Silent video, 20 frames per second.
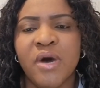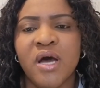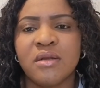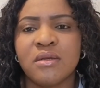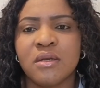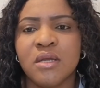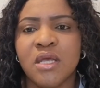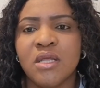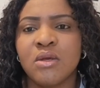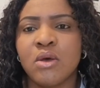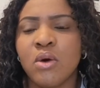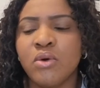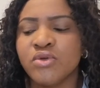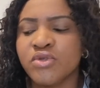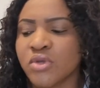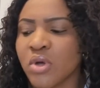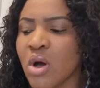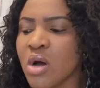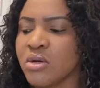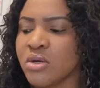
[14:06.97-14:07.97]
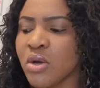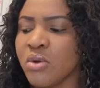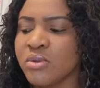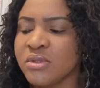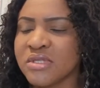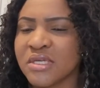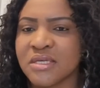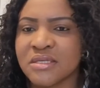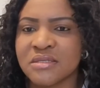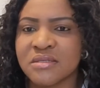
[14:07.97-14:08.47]
but it goes
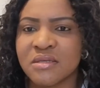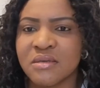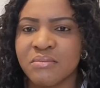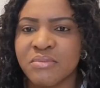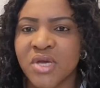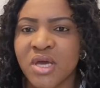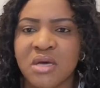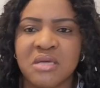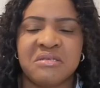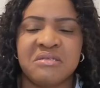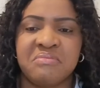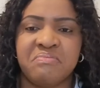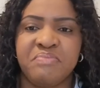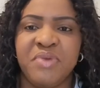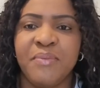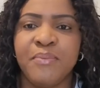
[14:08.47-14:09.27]
unnoticed because